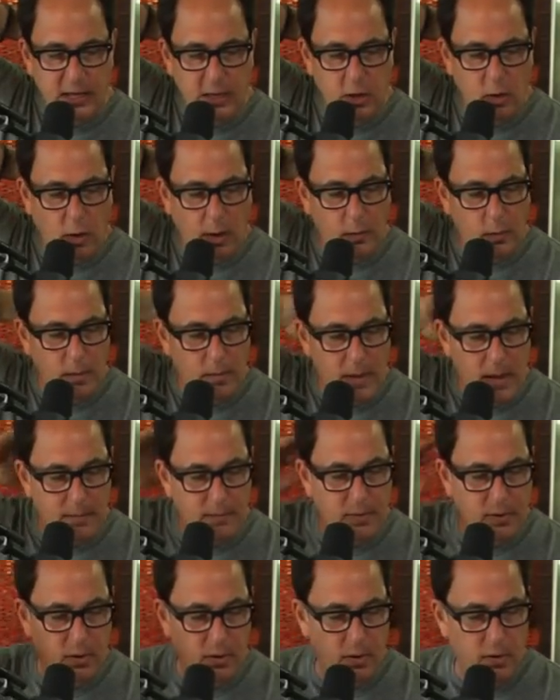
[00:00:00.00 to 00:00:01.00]
You know, I
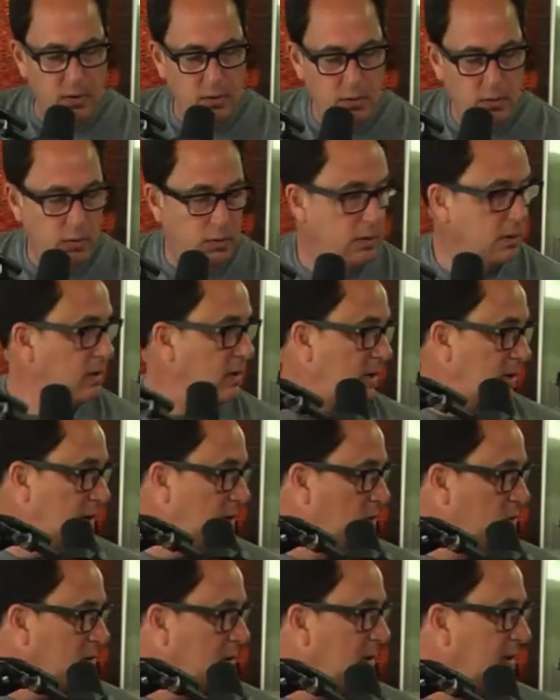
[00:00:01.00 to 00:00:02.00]
remember.
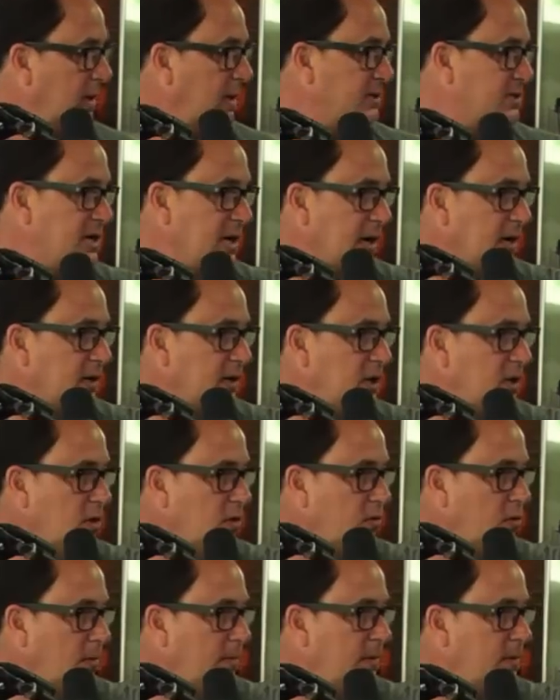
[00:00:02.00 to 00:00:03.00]
Hold on, Shannon. Can you
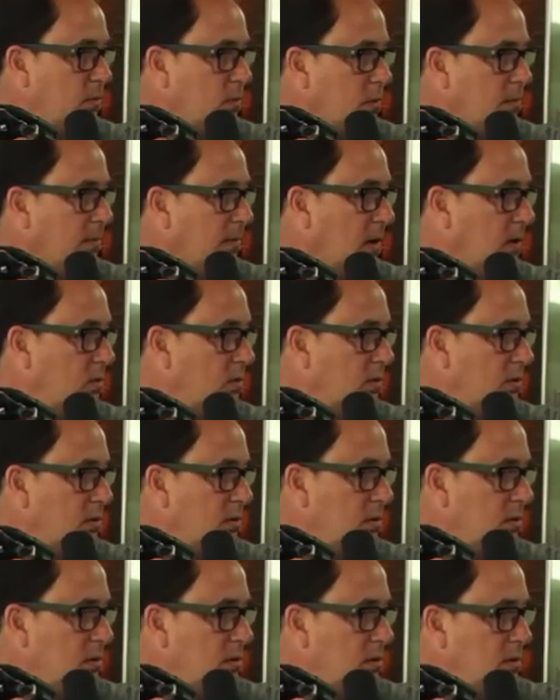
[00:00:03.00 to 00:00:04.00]
throw me the remote?
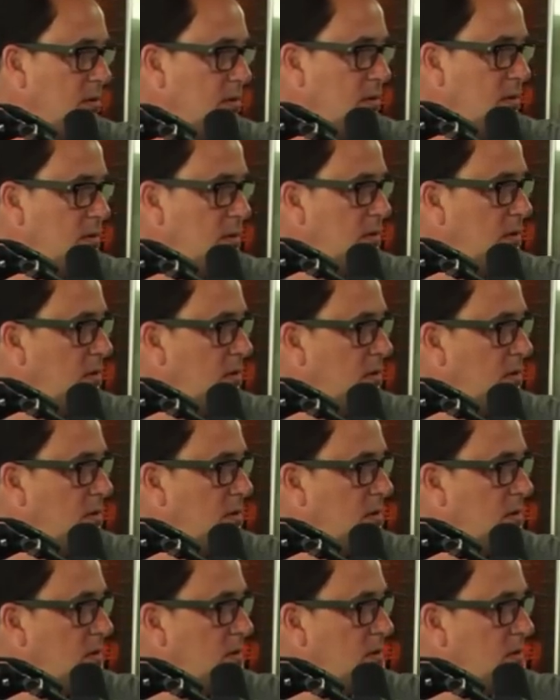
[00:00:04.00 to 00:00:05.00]
You look nice in
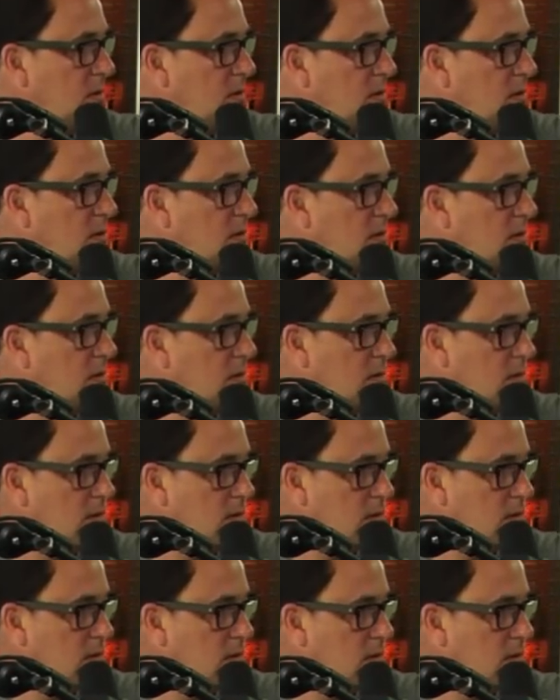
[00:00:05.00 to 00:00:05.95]
that blue shirt, by the way, Max.